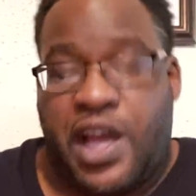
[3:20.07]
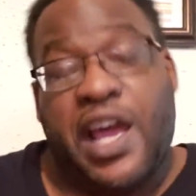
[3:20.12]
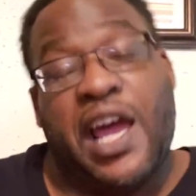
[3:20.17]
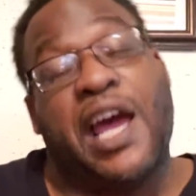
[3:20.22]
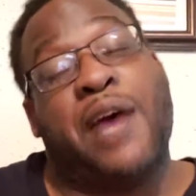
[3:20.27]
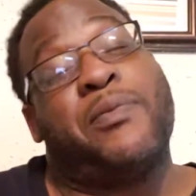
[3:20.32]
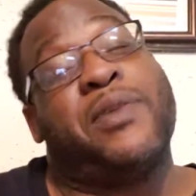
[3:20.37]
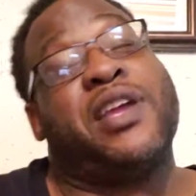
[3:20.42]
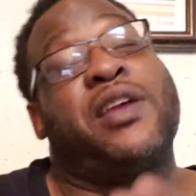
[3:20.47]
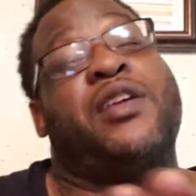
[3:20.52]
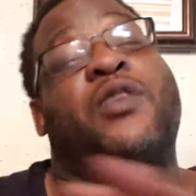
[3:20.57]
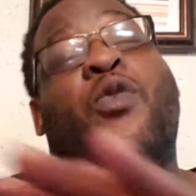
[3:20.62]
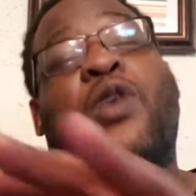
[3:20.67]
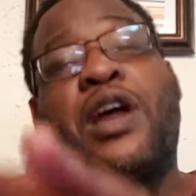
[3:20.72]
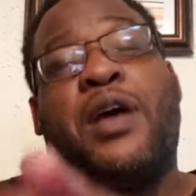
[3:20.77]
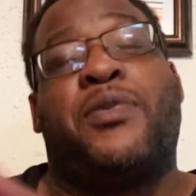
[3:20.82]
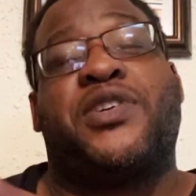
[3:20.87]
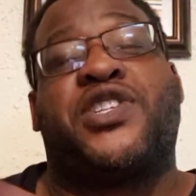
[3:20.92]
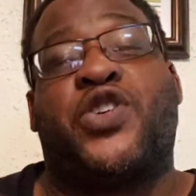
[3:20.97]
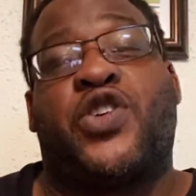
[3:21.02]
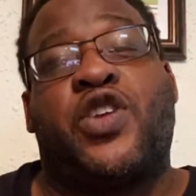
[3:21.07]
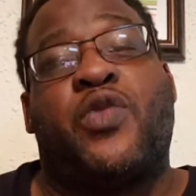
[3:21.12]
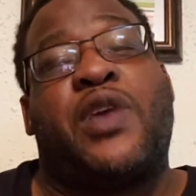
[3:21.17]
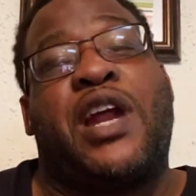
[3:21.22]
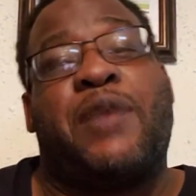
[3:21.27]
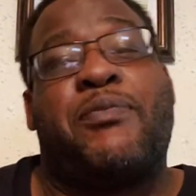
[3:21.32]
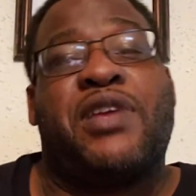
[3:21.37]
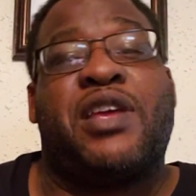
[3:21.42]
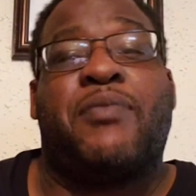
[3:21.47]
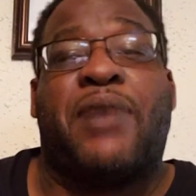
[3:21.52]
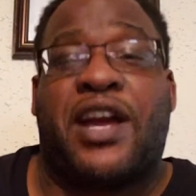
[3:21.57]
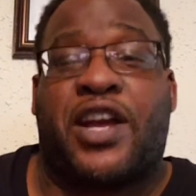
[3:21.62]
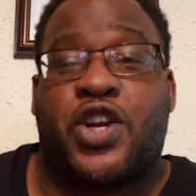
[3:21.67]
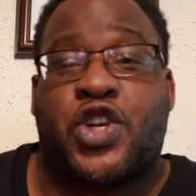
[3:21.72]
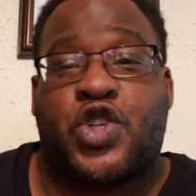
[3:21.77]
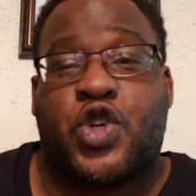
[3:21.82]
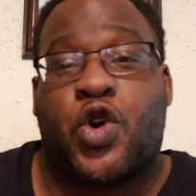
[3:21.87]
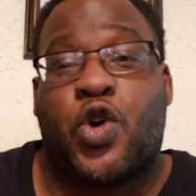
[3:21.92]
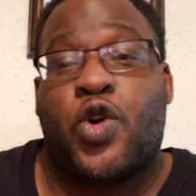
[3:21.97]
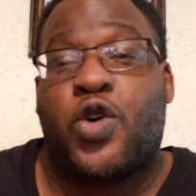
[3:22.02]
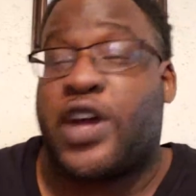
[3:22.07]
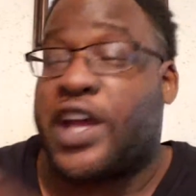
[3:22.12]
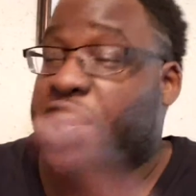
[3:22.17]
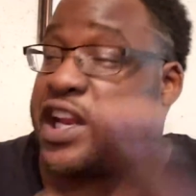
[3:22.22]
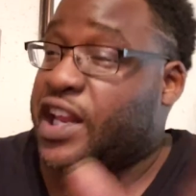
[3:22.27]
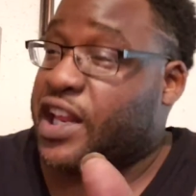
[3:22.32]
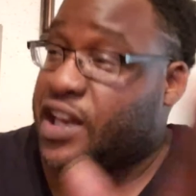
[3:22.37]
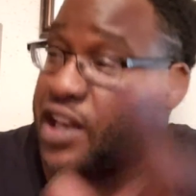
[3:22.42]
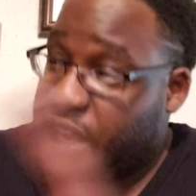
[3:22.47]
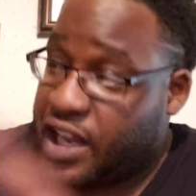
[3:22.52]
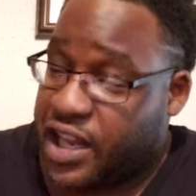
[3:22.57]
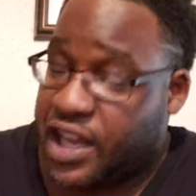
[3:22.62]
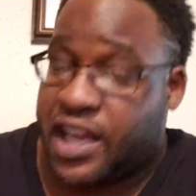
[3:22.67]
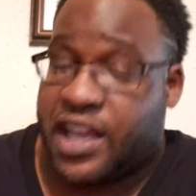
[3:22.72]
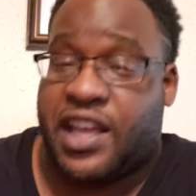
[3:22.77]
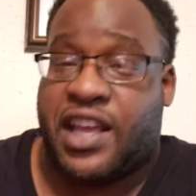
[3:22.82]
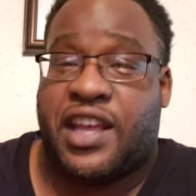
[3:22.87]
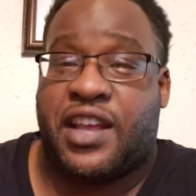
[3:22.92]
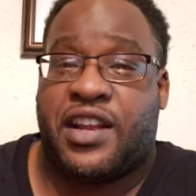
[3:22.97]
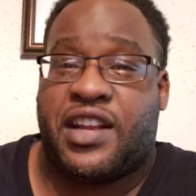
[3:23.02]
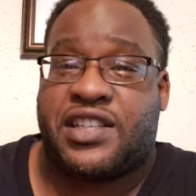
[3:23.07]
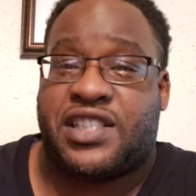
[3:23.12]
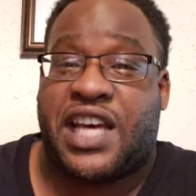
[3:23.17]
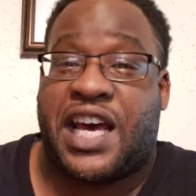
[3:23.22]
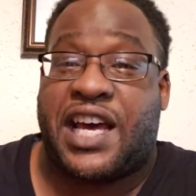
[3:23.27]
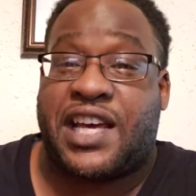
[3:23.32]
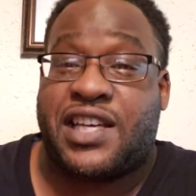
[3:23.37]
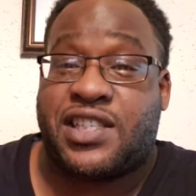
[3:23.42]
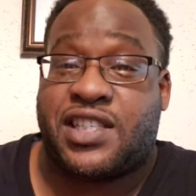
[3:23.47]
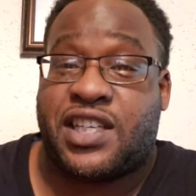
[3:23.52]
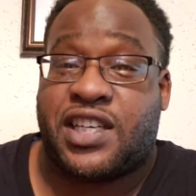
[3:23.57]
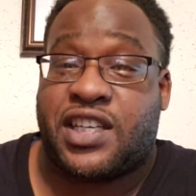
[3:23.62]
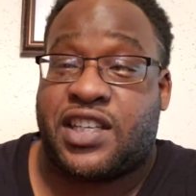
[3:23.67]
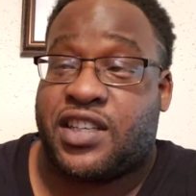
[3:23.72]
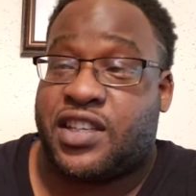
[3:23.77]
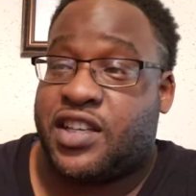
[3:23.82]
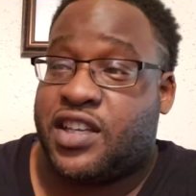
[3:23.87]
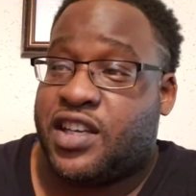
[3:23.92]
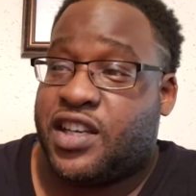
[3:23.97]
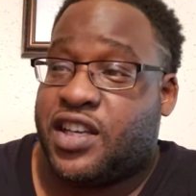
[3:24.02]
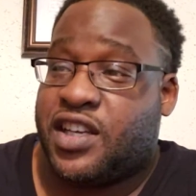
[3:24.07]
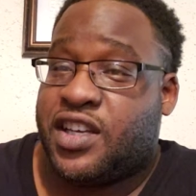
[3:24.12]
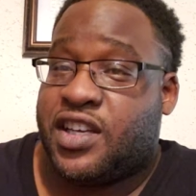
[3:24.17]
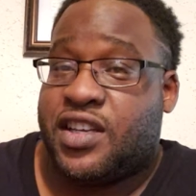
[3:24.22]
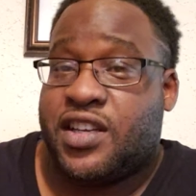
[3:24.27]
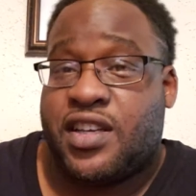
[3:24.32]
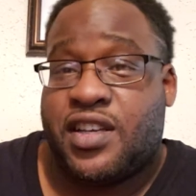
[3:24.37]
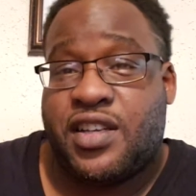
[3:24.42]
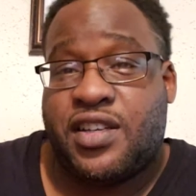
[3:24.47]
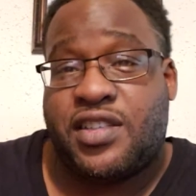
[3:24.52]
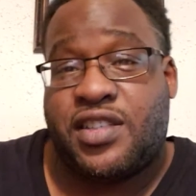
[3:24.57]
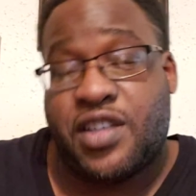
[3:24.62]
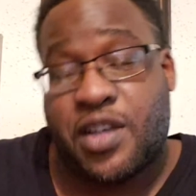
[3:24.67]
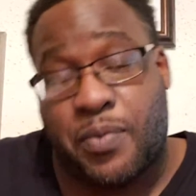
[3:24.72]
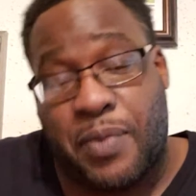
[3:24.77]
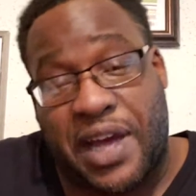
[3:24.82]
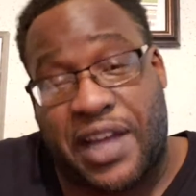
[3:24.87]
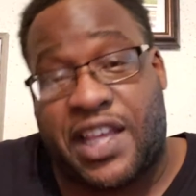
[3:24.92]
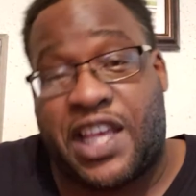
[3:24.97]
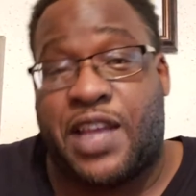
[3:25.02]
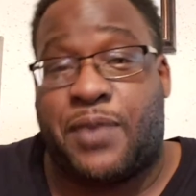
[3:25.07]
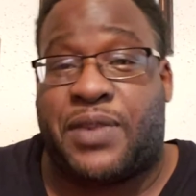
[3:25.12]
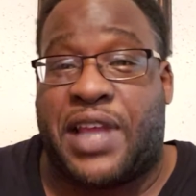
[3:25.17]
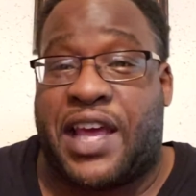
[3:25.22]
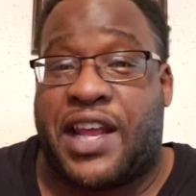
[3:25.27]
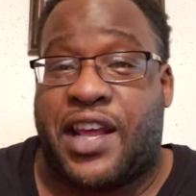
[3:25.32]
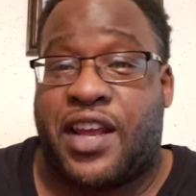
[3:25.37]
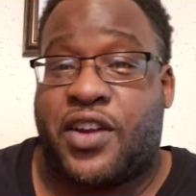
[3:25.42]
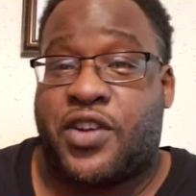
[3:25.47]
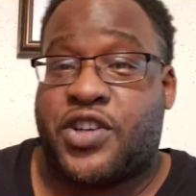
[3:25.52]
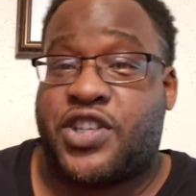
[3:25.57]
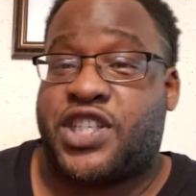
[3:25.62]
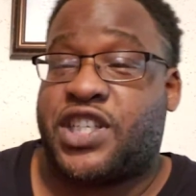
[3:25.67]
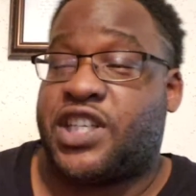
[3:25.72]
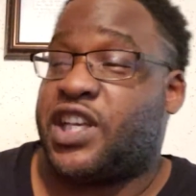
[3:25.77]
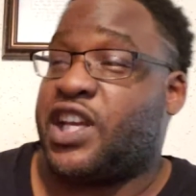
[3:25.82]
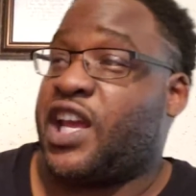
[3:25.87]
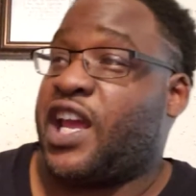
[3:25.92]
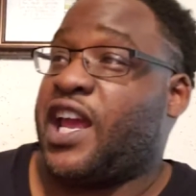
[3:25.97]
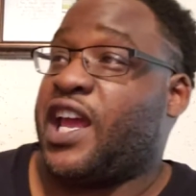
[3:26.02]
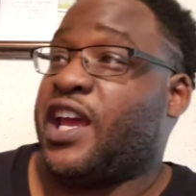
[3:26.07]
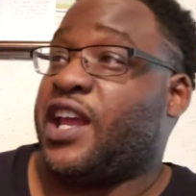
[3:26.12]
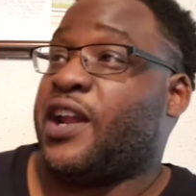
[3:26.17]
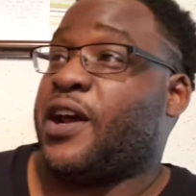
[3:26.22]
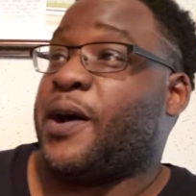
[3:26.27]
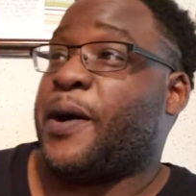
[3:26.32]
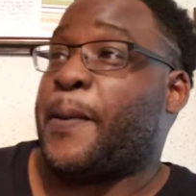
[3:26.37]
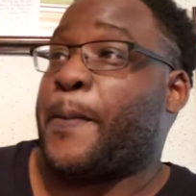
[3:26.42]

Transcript: I mean, I'm gonna show you what I mean by control, and it ties in to my Keep That Energy. And